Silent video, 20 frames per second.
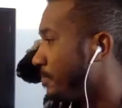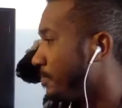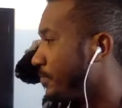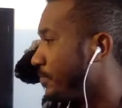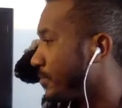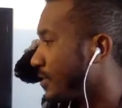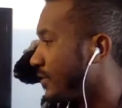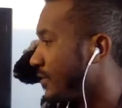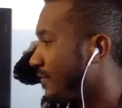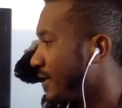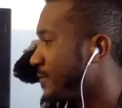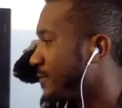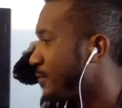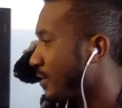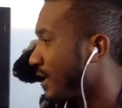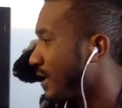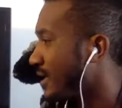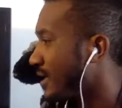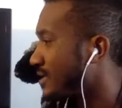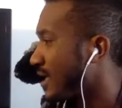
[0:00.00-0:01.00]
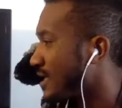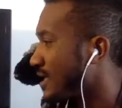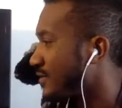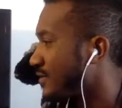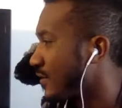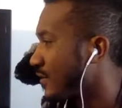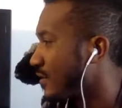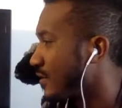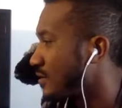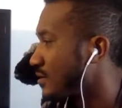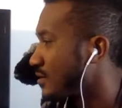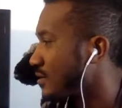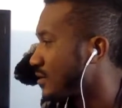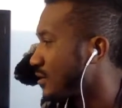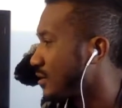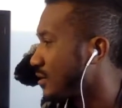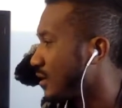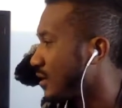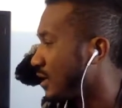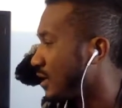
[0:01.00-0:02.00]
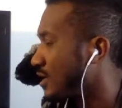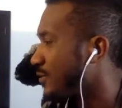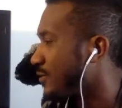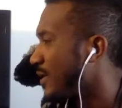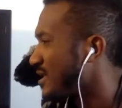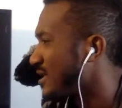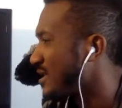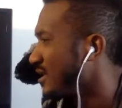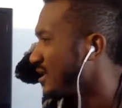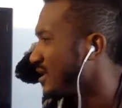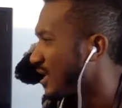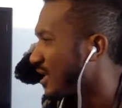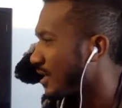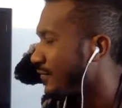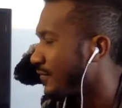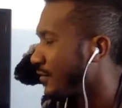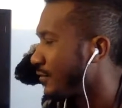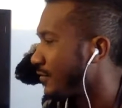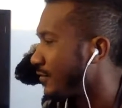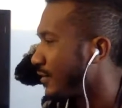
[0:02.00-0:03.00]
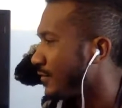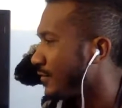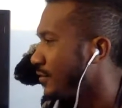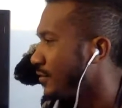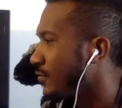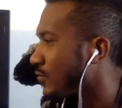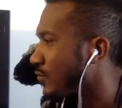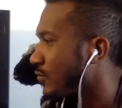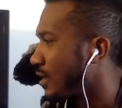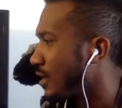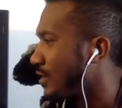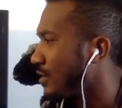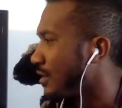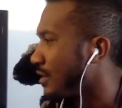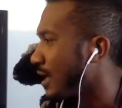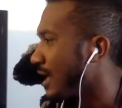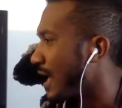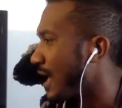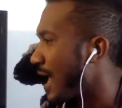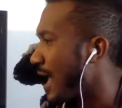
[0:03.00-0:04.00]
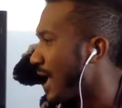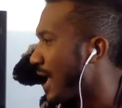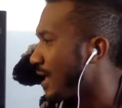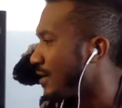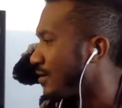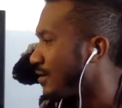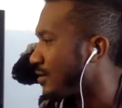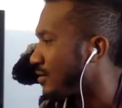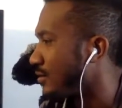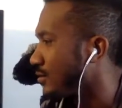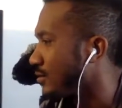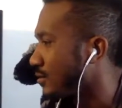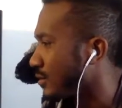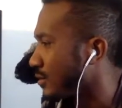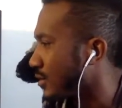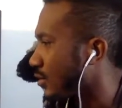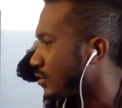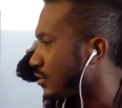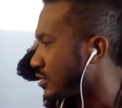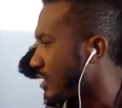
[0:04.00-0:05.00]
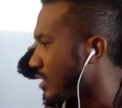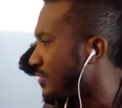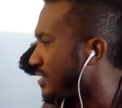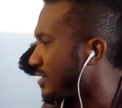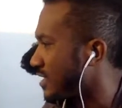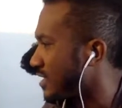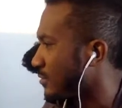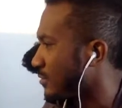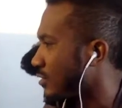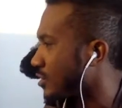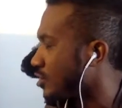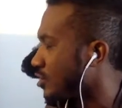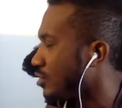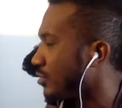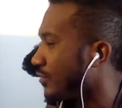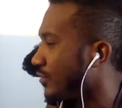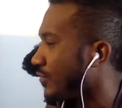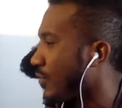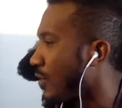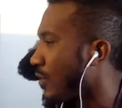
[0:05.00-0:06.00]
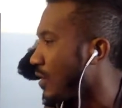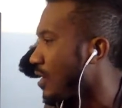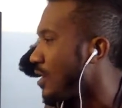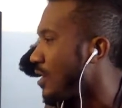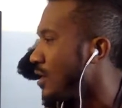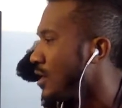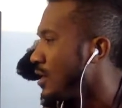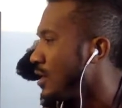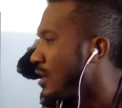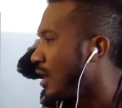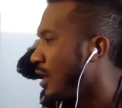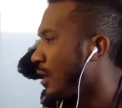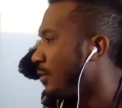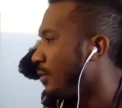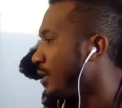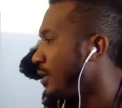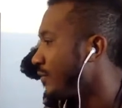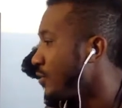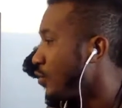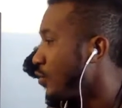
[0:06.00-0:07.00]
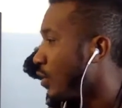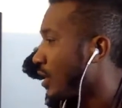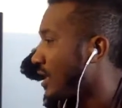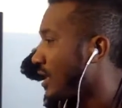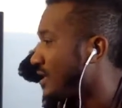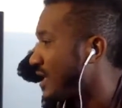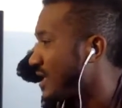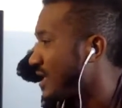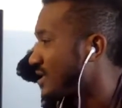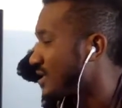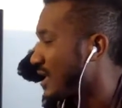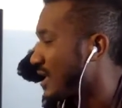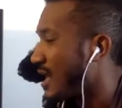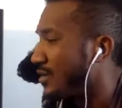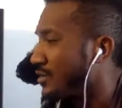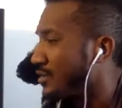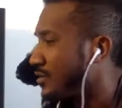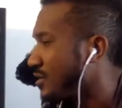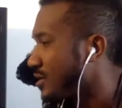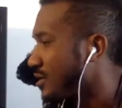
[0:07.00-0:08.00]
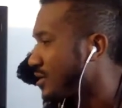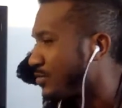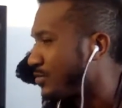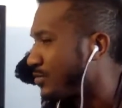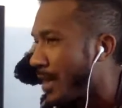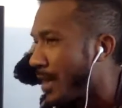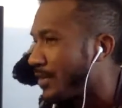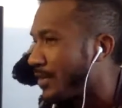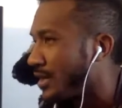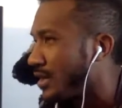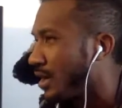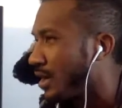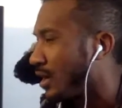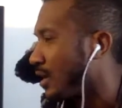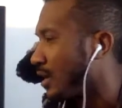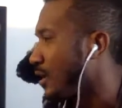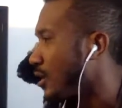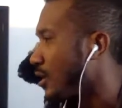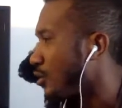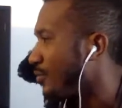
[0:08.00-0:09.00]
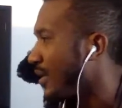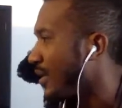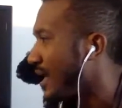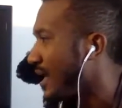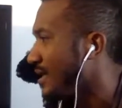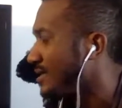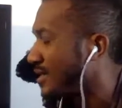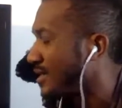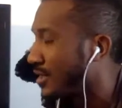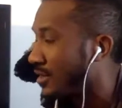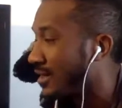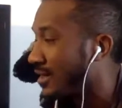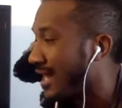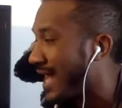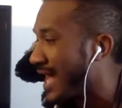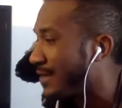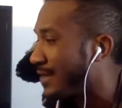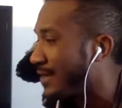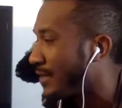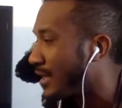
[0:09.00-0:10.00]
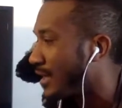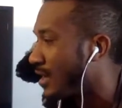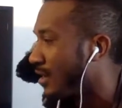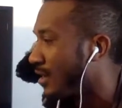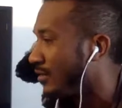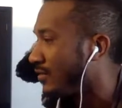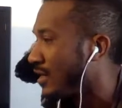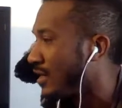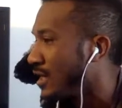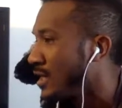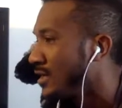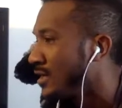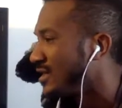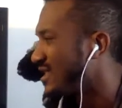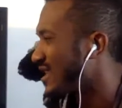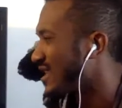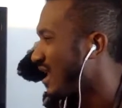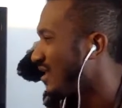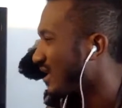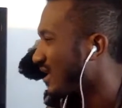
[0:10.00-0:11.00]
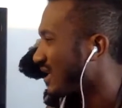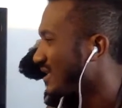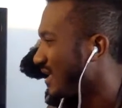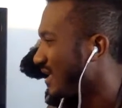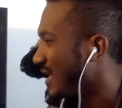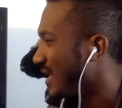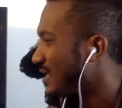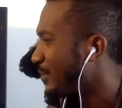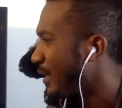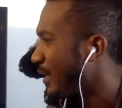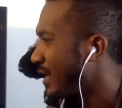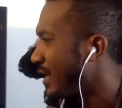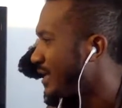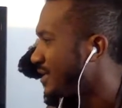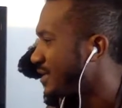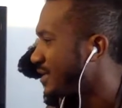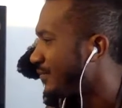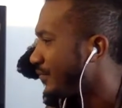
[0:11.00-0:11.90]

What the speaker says: the Facebook Insights first, especially like if you've run that ad or something similar to it before. But if you want to test it out, dude, just pop it on another page that you're an admin of, just kind of like a test page.